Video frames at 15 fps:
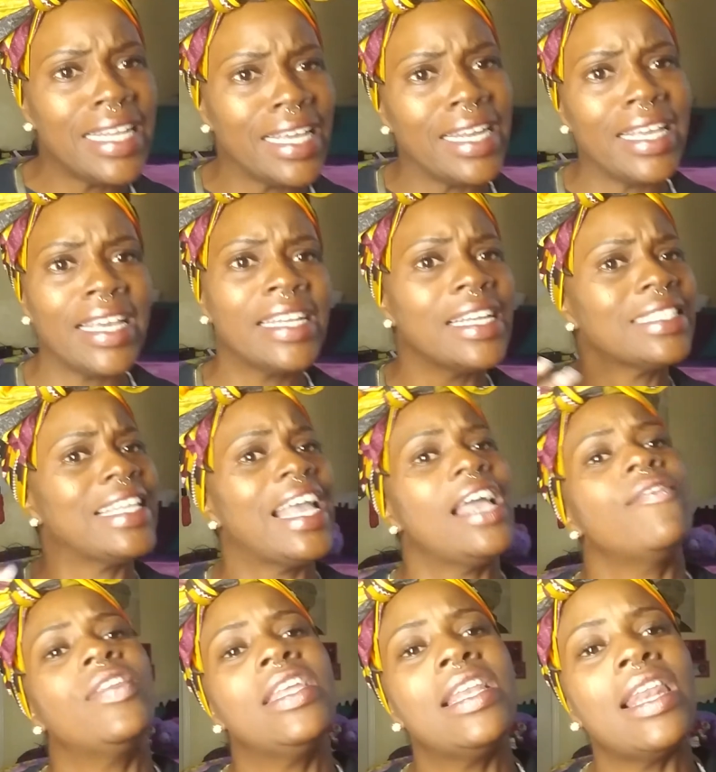in it, it does not
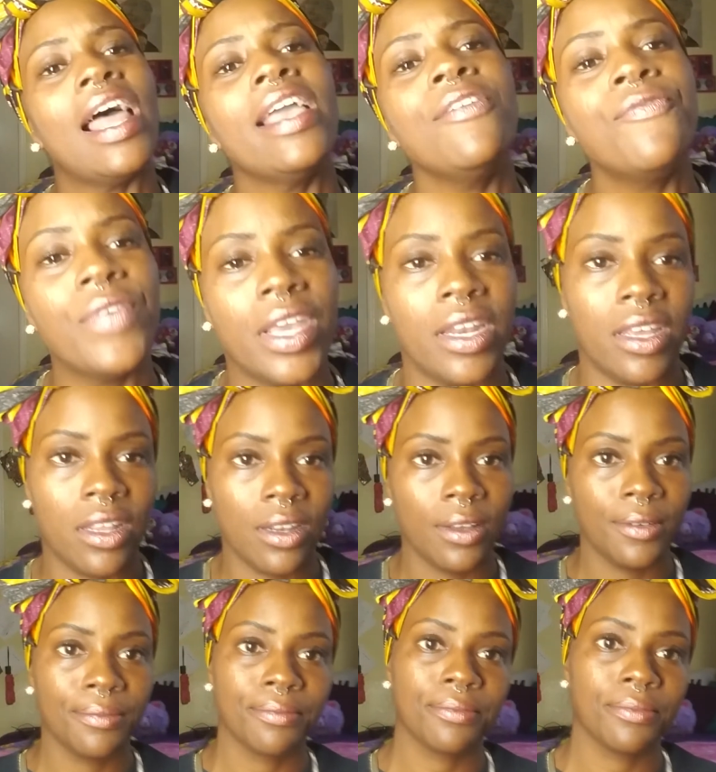have any life in it.
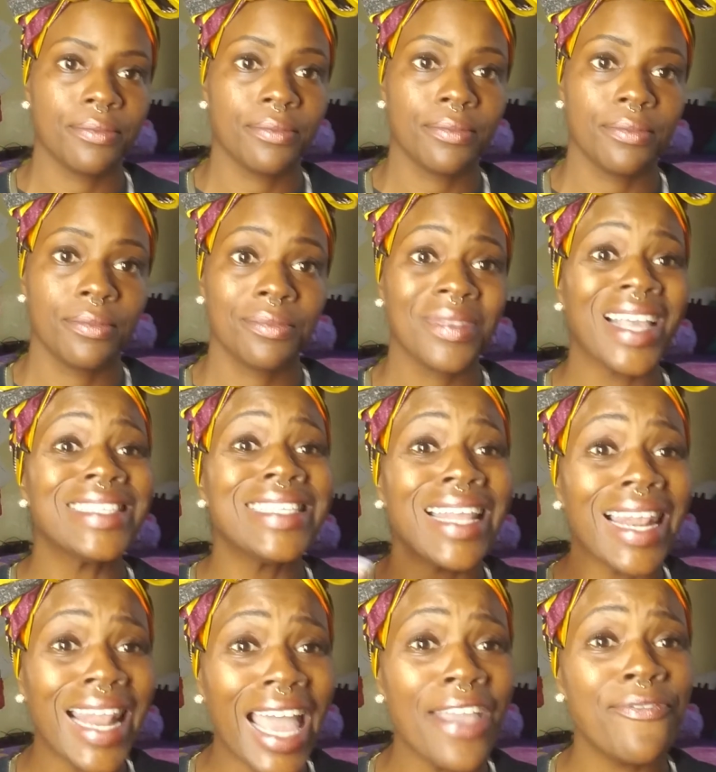It's a
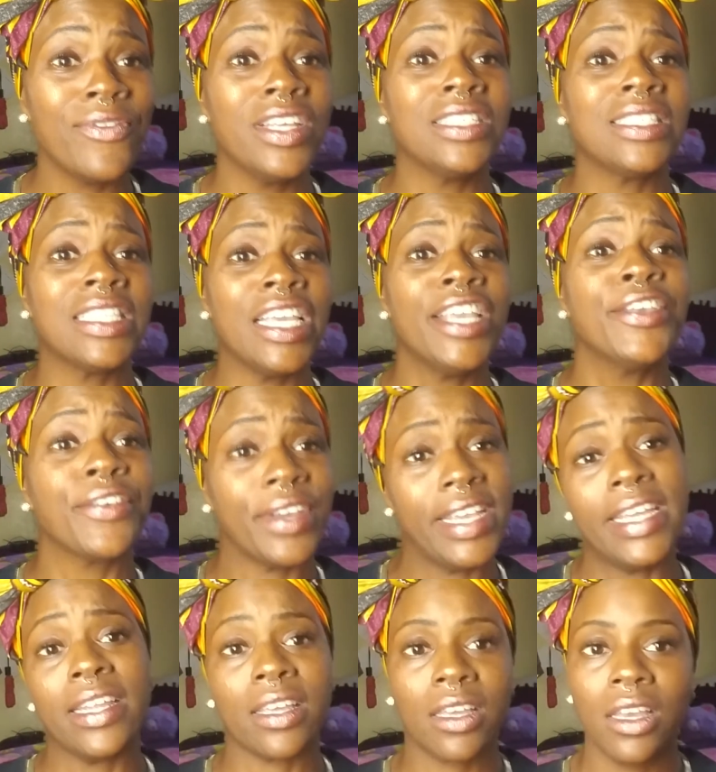lifeless thing you're
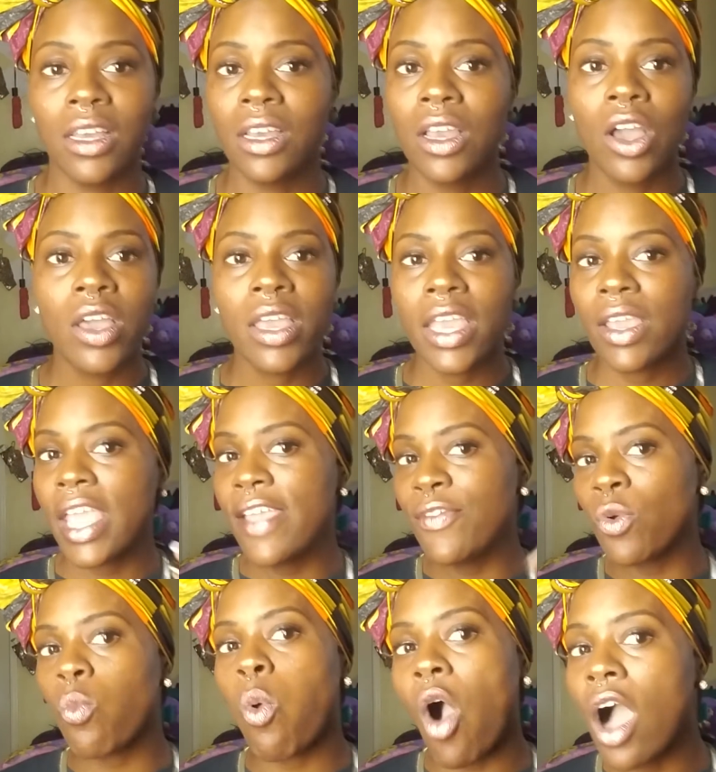eating.
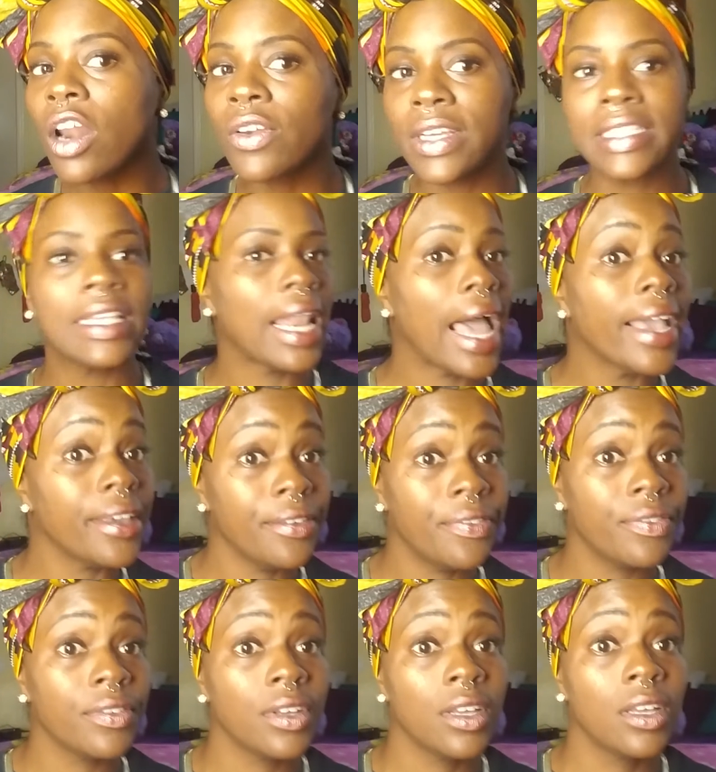Even water is
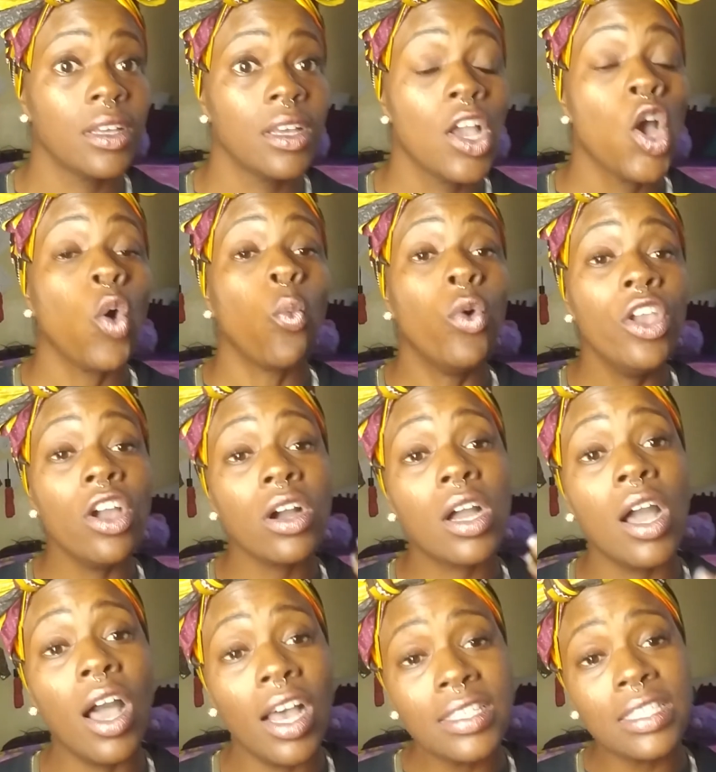life. We are
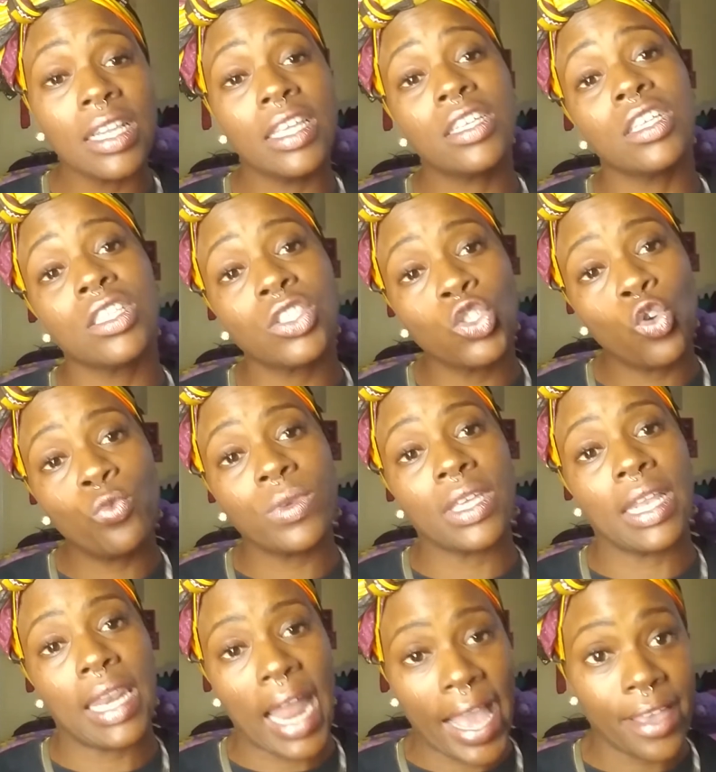constantly
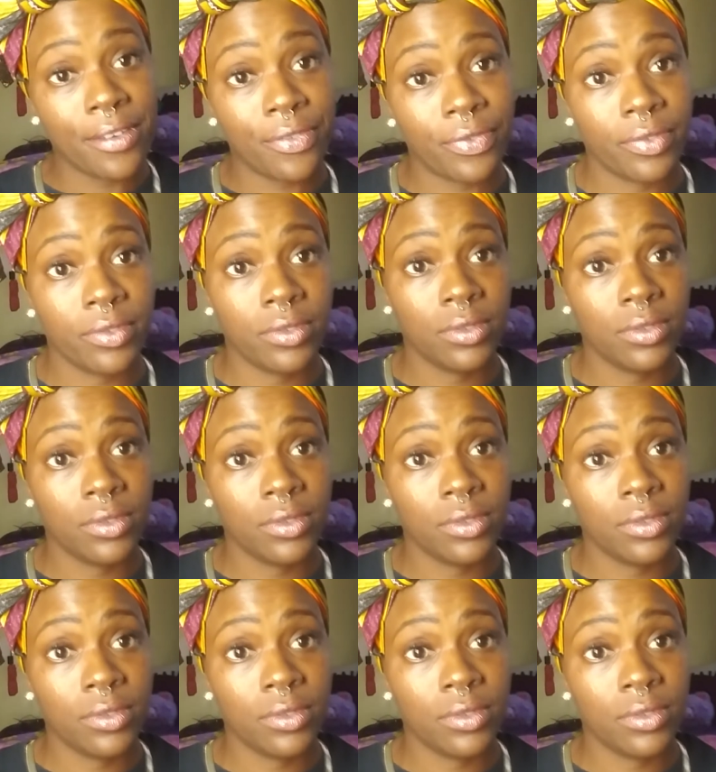consuming life.